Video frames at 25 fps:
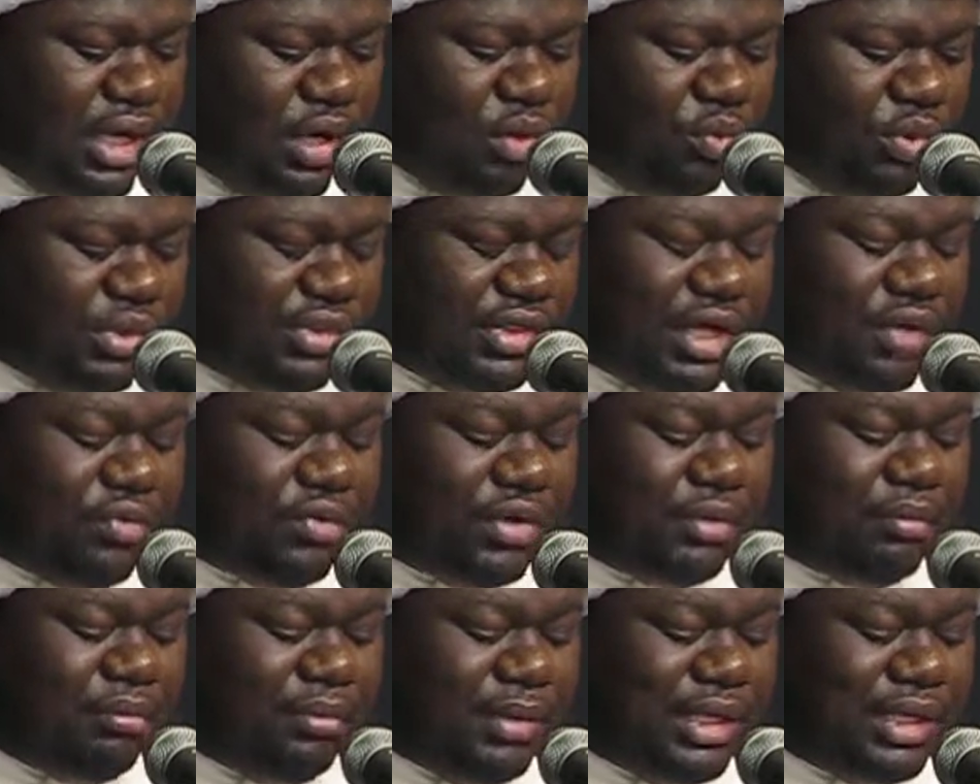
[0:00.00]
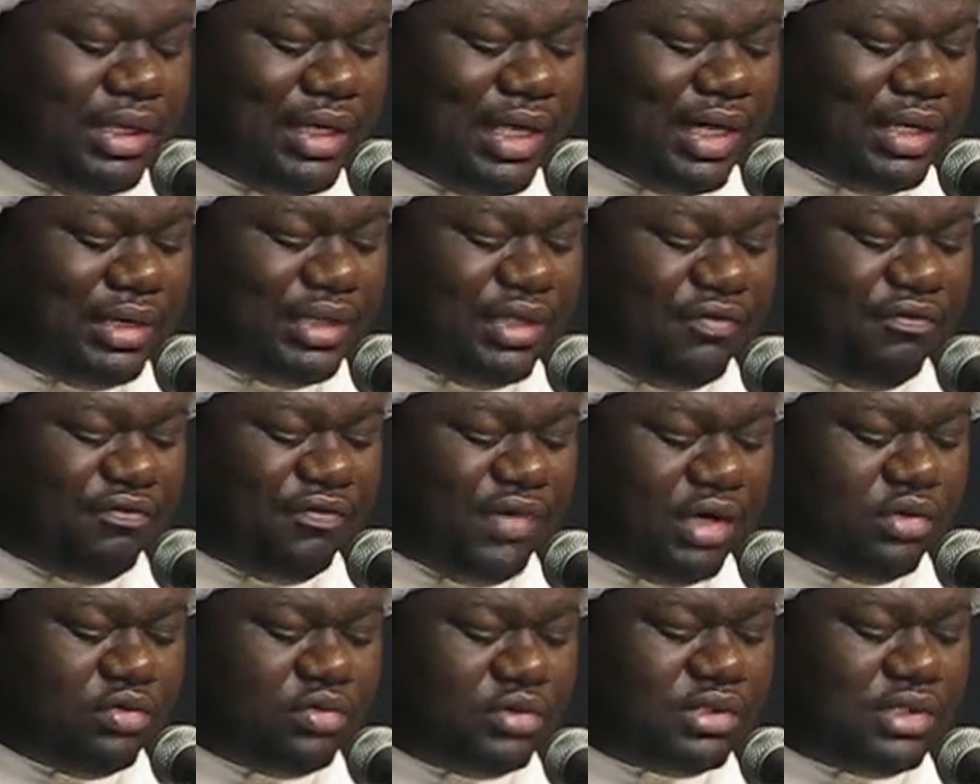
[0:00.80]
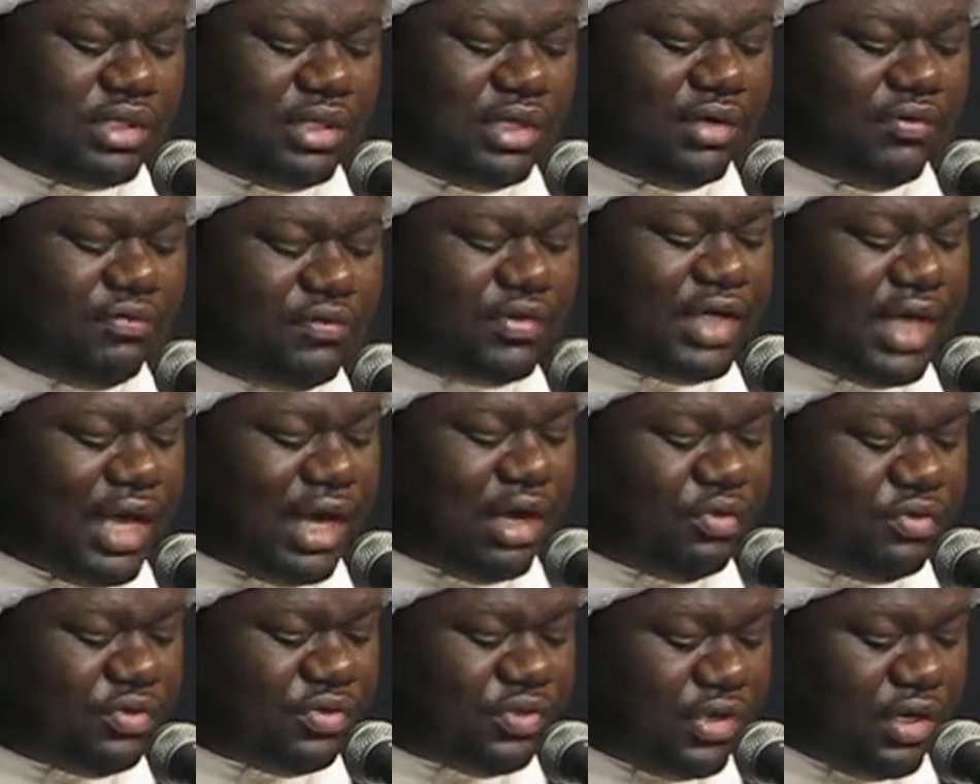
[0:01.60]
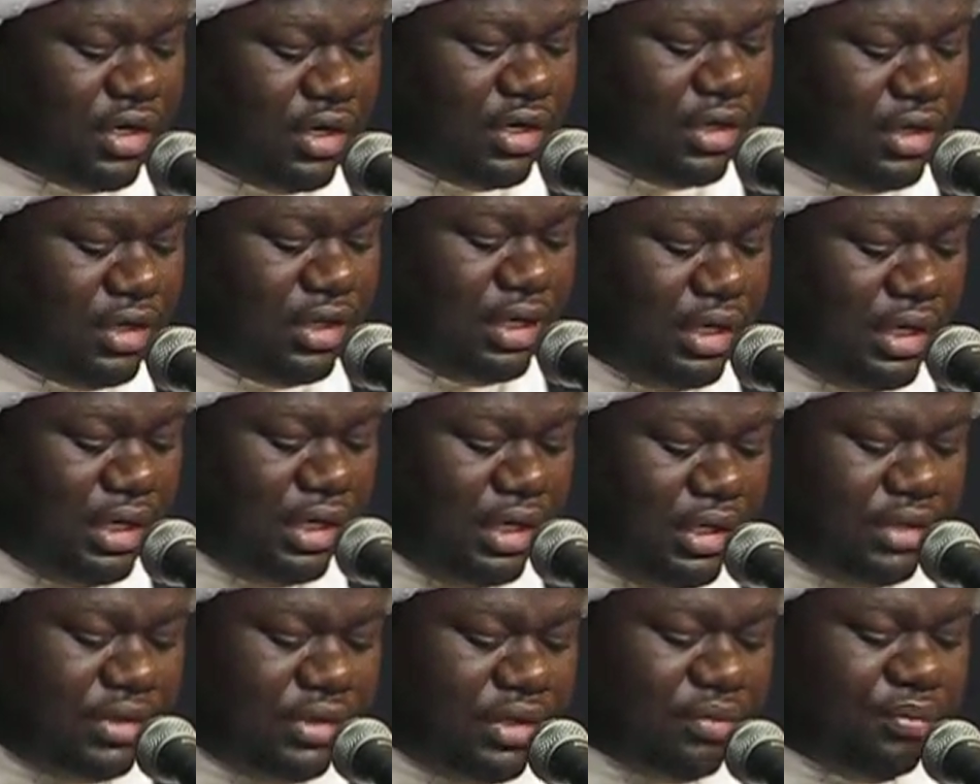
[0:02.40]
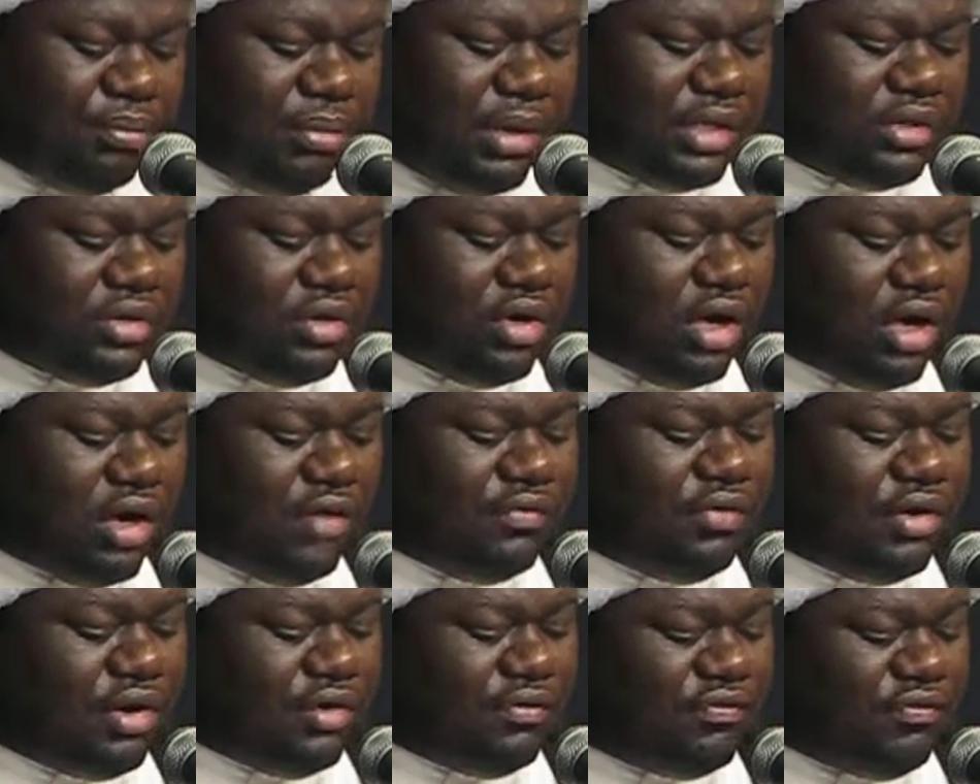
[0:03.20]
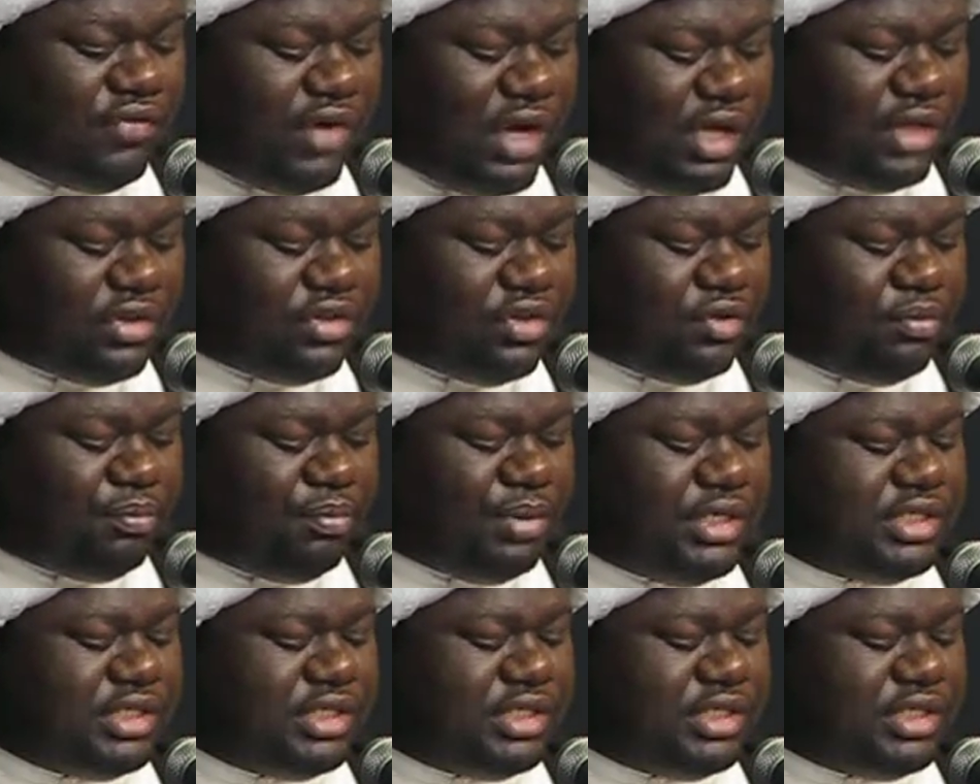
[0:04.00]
when they would meet at the fountain of Kawthar, the mother of her father,